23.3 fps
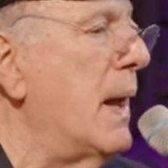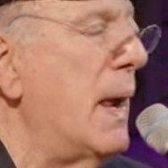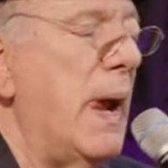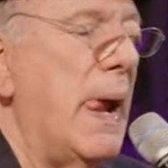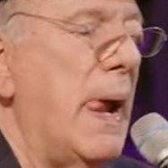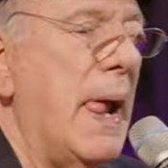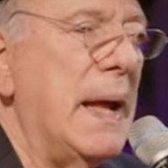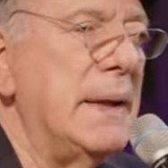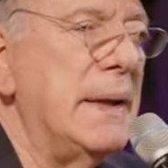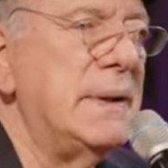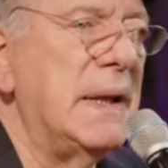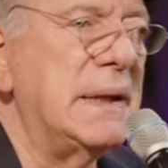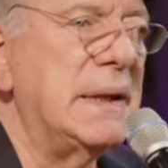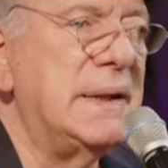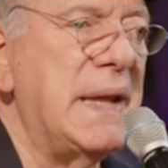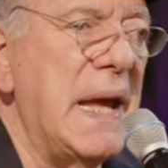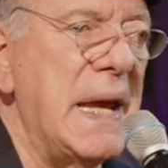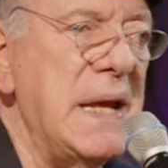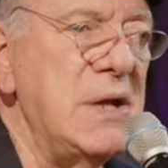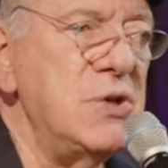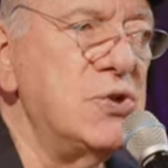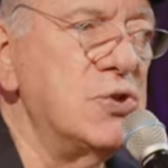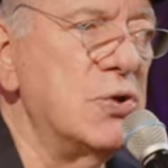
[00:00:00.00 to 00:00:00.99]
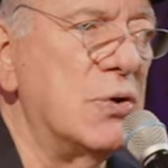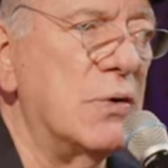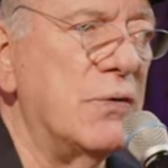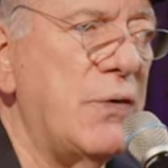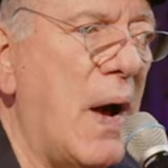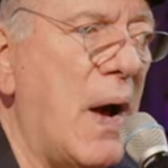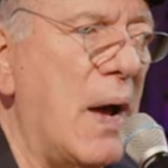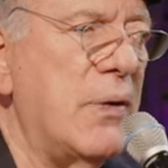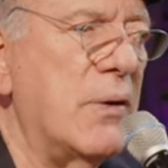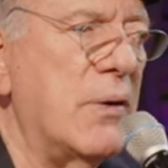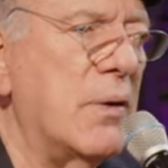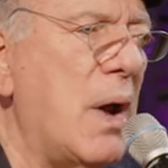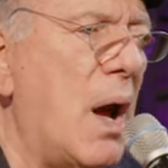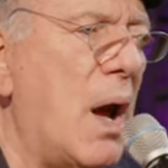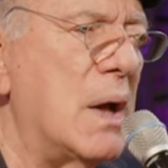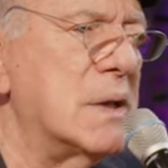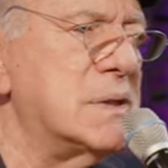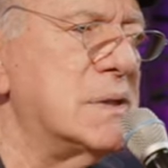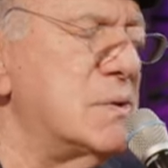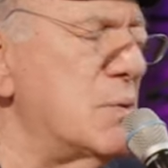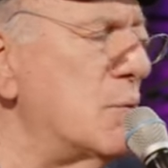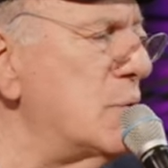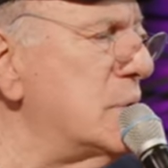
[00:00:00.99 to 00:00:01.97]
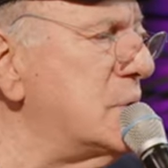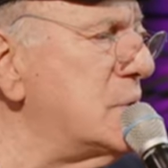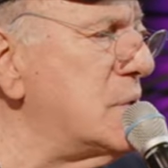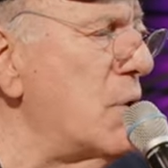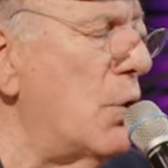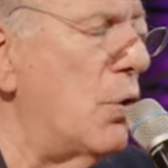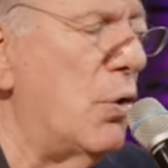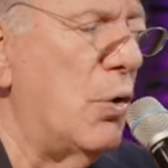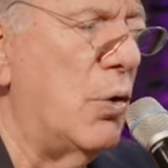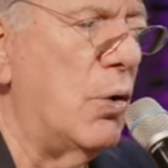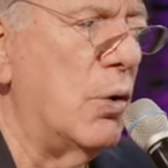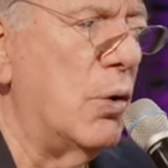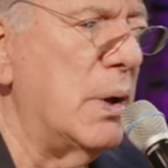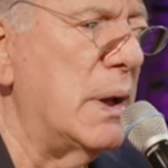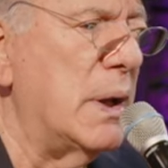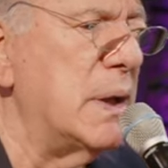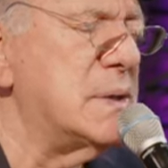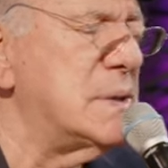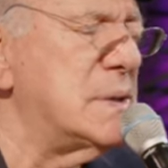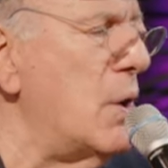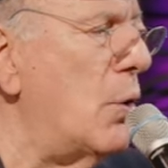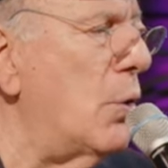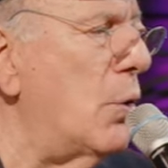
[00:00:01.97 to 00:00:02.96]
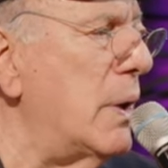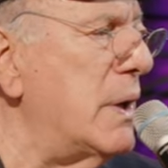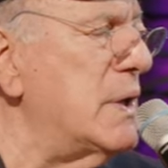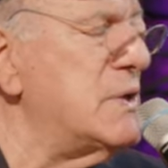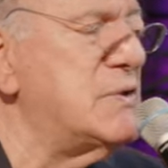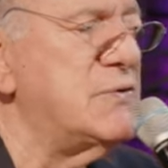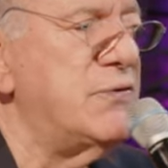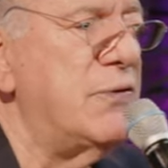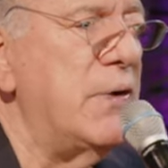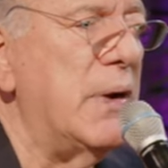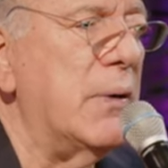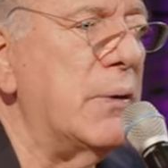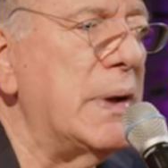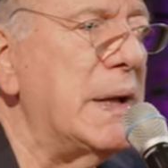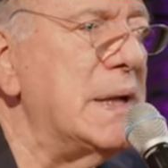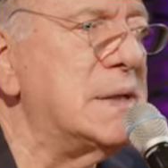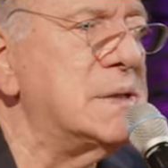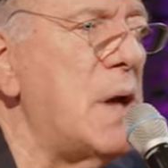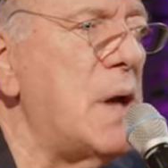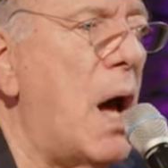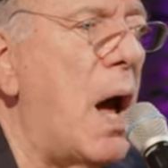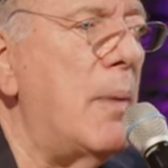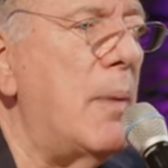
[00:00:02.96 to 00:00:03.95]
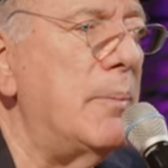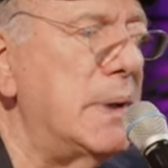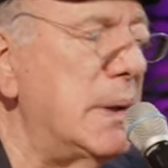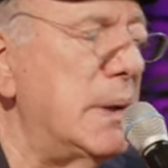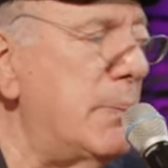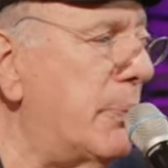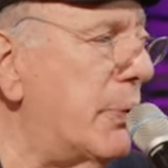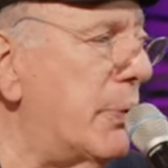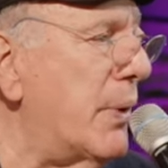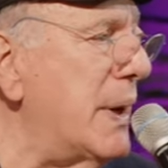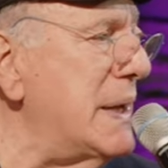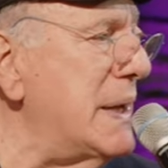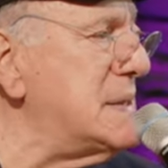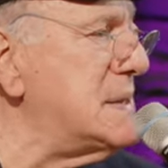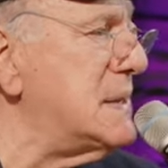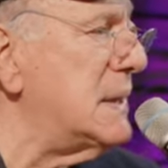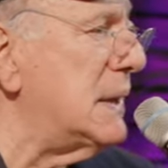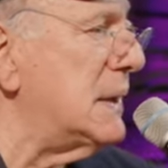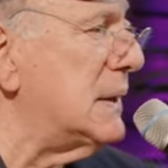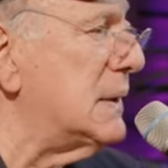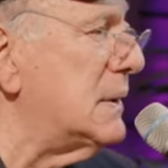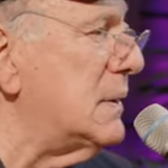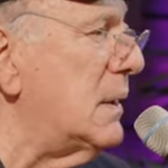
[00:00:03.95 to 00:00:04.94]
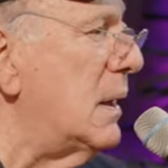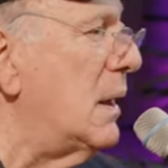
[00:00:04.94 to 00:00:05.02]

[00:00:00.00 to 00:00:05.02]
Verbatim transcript: And the danger of other gods is all it's omnipresent